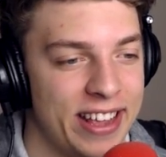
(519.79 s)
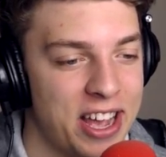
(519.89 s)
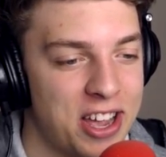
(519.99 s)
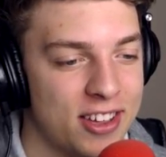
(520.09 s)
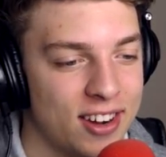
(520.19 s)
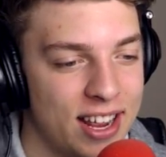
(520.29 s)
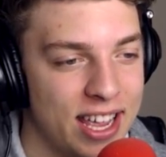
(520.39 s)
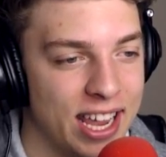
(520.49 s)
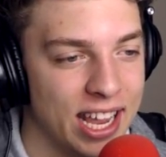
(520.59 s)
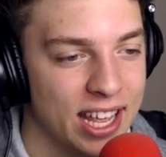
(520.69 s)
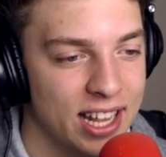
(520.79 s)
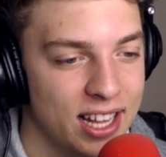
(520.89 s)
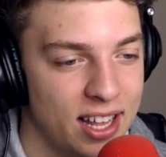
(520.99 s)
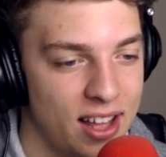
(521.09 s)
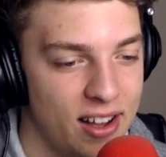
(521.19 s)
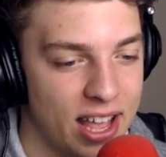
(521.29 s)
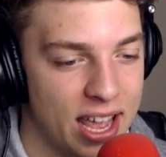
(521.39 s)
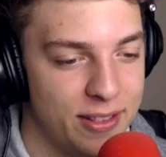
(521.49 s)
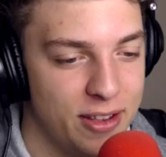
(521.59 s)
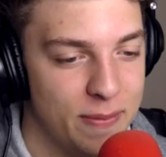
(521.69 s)
They are crying. Okay,
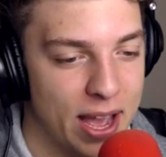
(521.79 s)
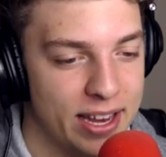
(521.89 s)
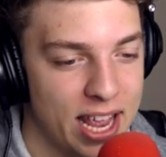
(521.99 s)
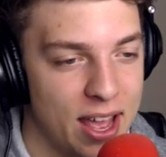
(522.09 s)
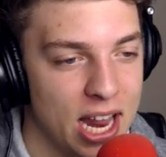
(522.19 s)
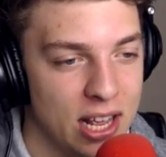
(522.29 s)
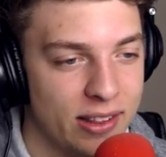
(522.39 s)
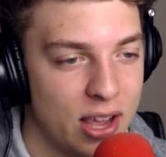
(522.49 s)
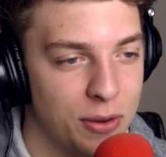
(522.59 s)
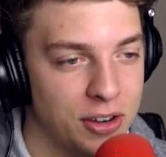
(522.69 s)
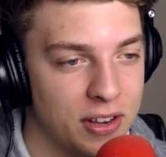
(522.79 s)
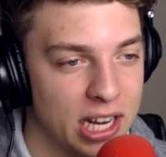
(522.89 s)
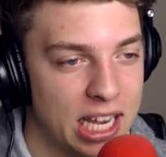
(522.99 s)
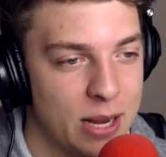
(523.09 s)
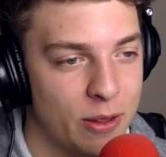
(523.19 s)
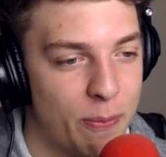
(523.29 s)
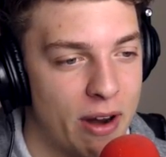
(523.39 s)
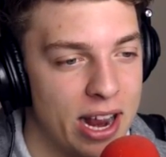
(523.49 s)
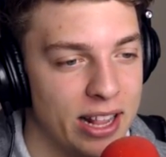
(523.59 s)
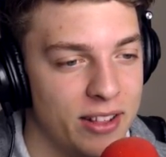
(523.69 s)
too bad. Yeah, it looks like we're just going to keep
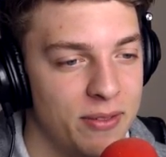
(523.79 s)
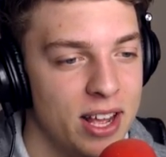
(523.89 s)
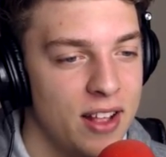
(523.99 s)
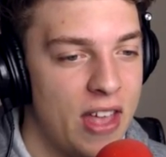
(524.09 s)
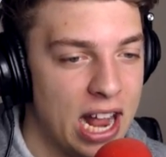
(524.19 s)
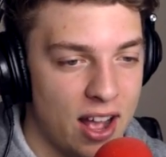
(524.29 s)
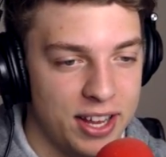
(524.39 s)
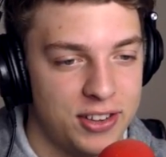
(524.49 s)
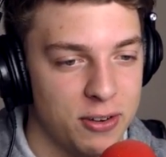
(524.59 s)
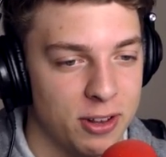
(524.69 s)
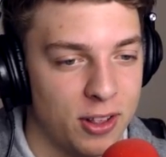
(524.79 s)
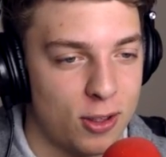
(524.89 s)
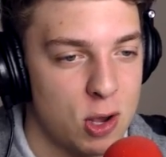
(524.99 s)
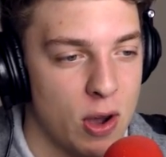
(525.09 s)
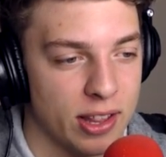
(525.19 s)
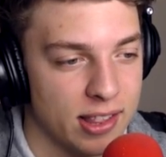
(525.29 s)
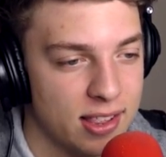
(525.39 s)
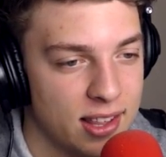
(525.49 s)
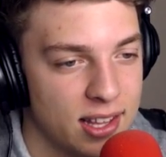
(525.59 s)
spraying them. That guy's doing the squats.